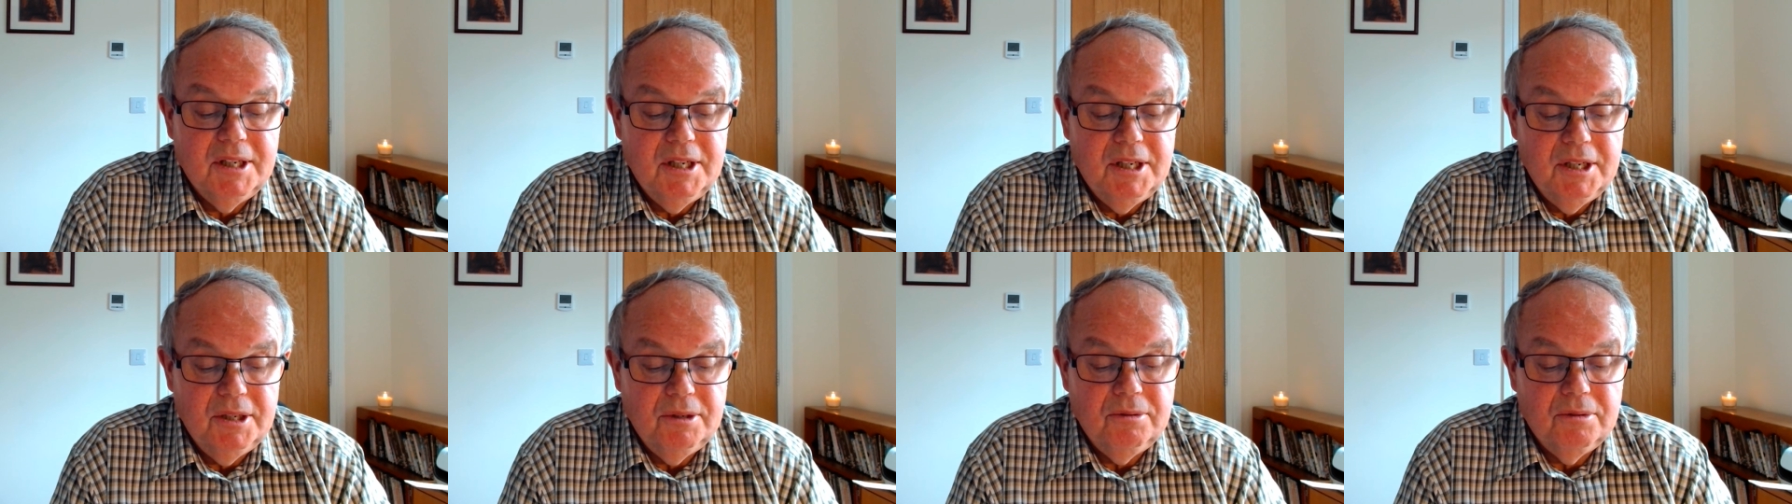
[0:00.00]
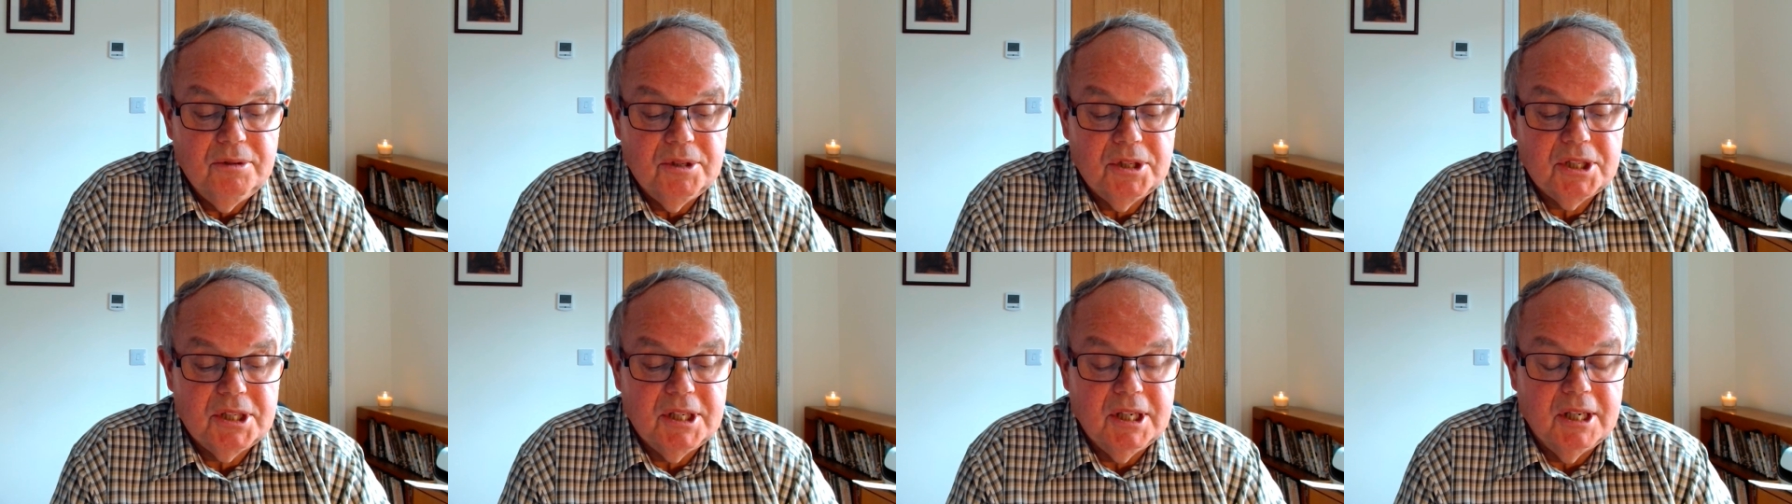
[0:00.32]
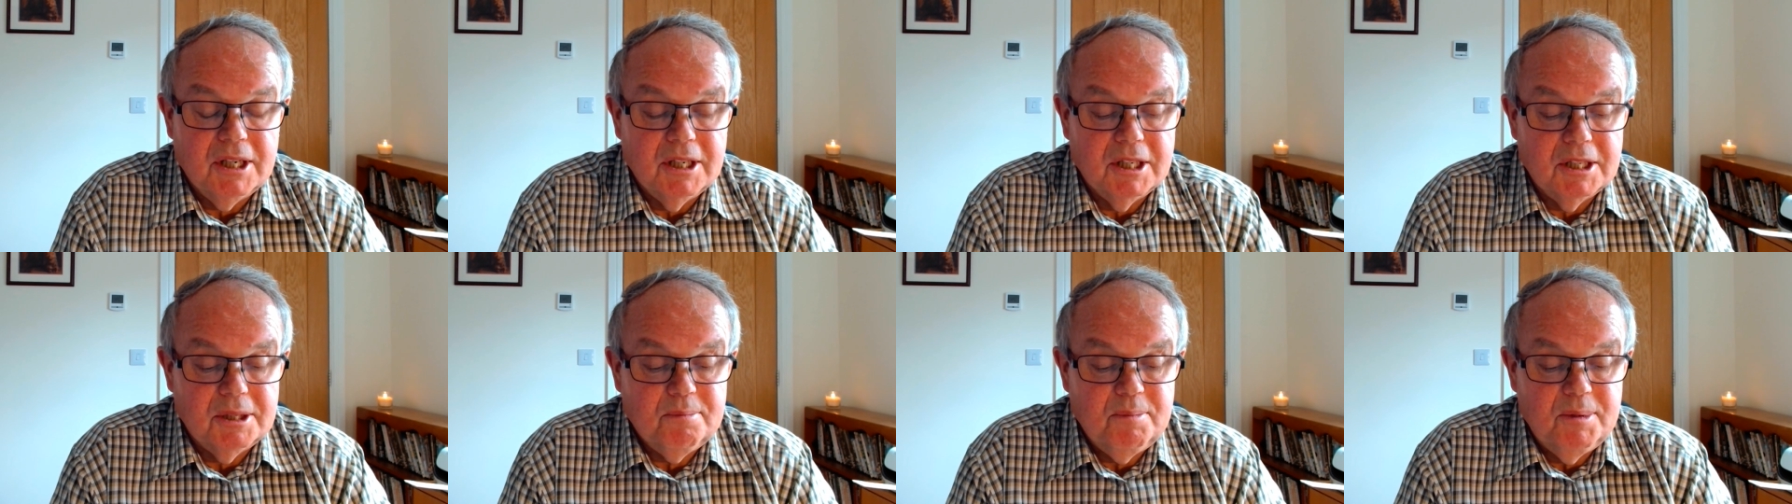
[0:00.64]
new
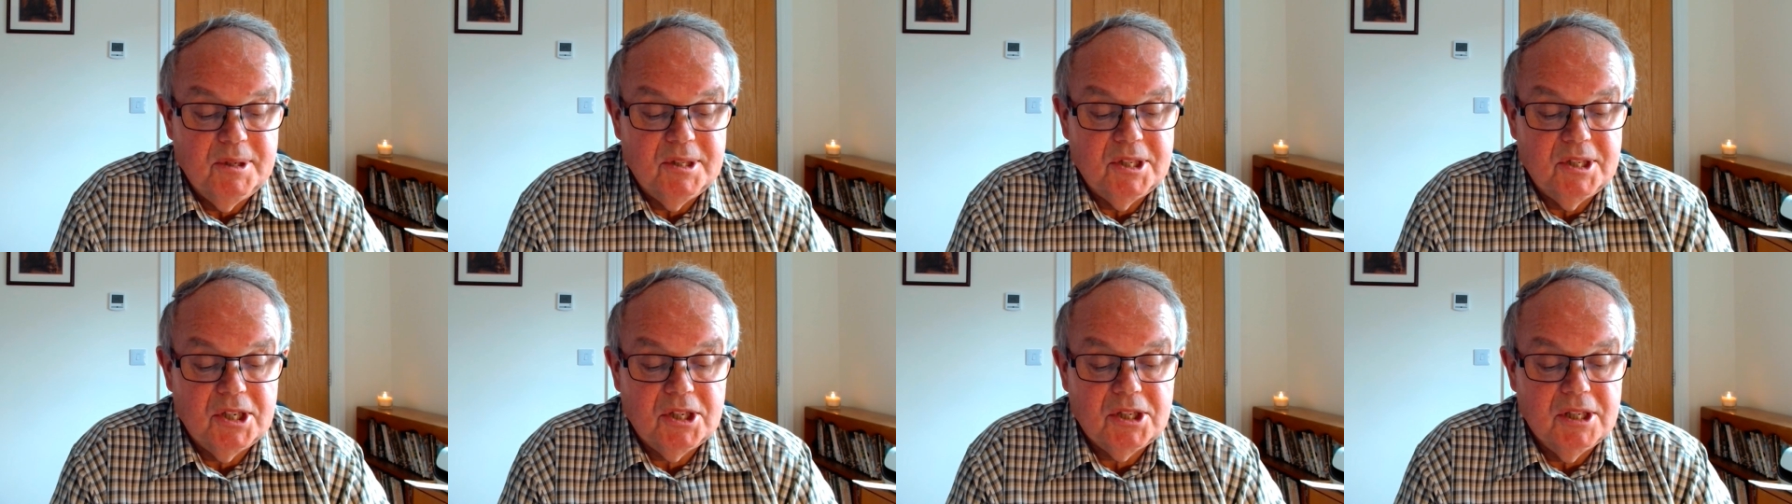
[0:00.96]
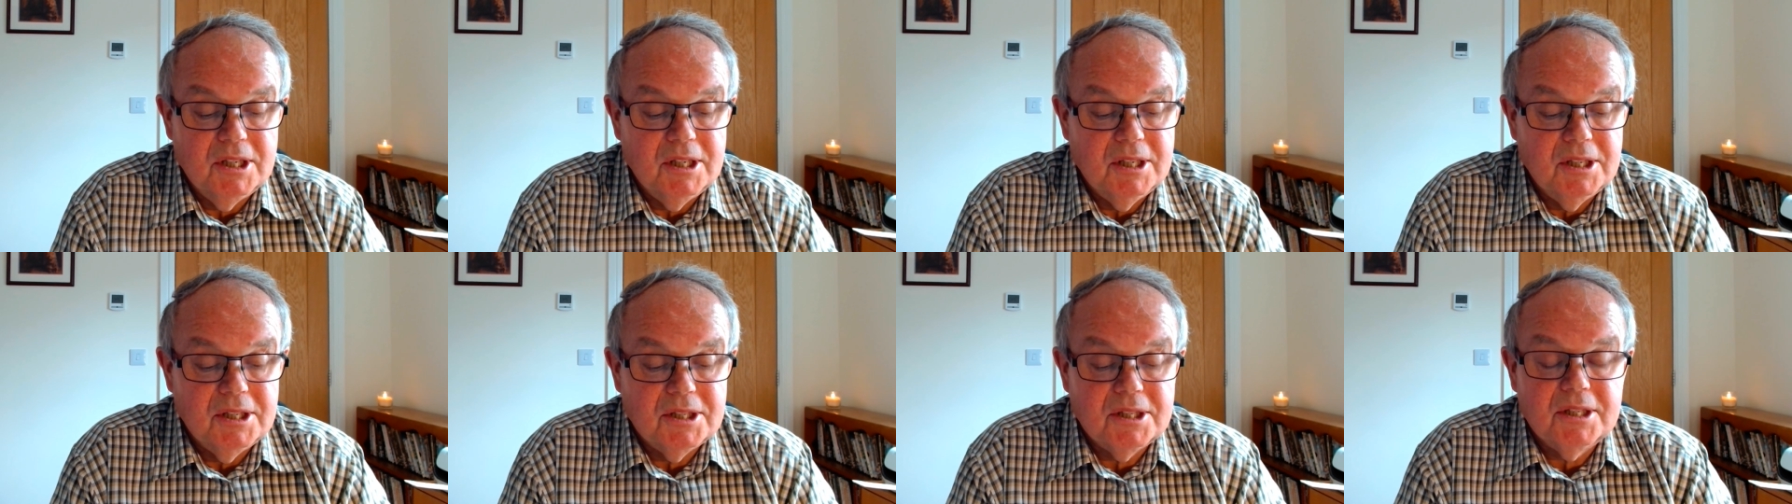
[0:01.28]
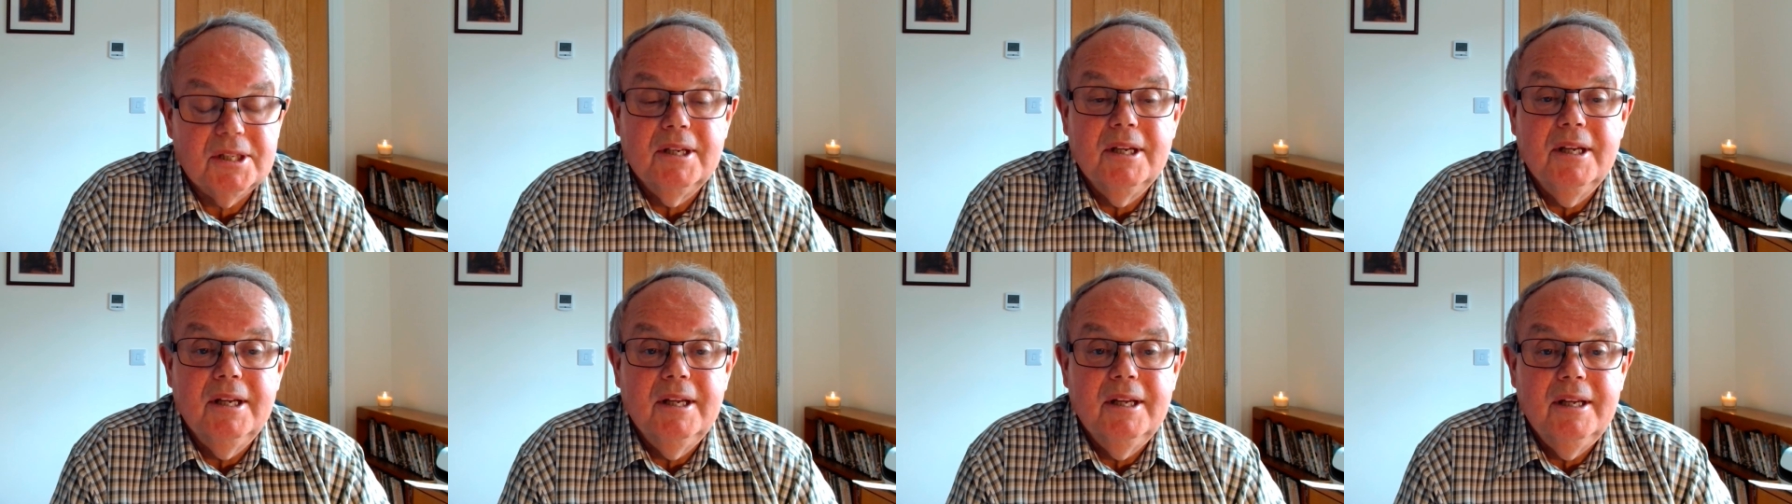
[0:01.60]
start
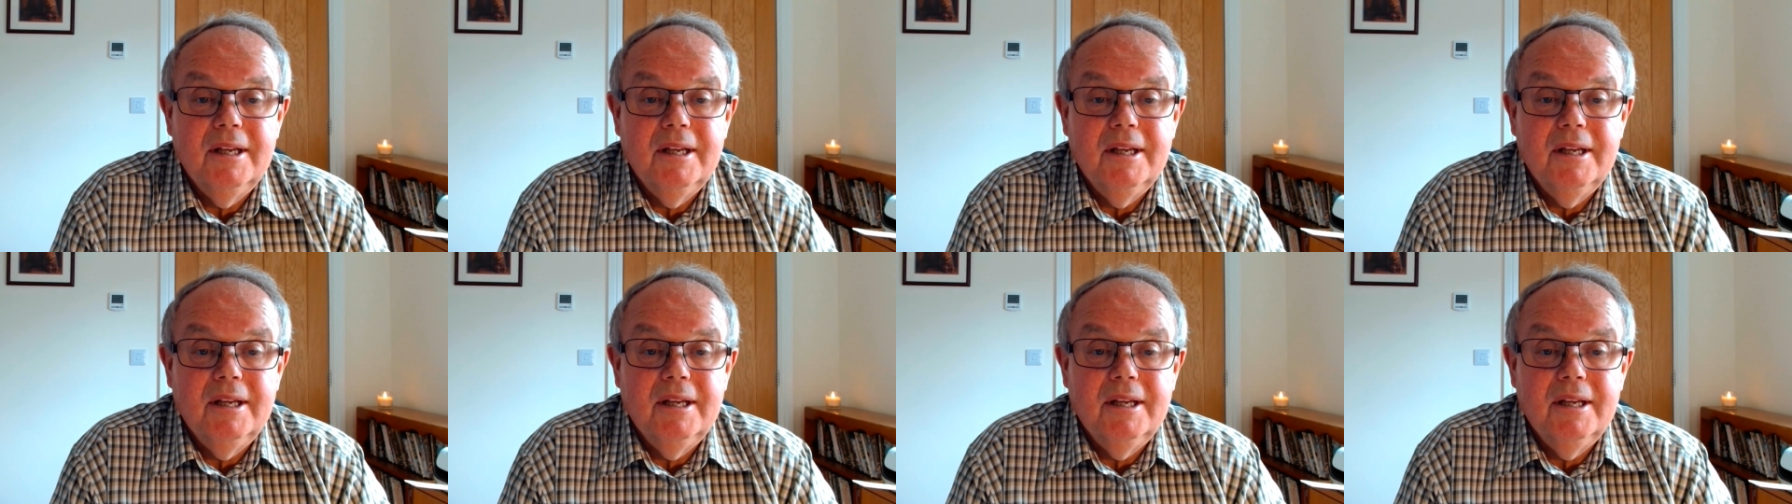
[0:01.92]
positions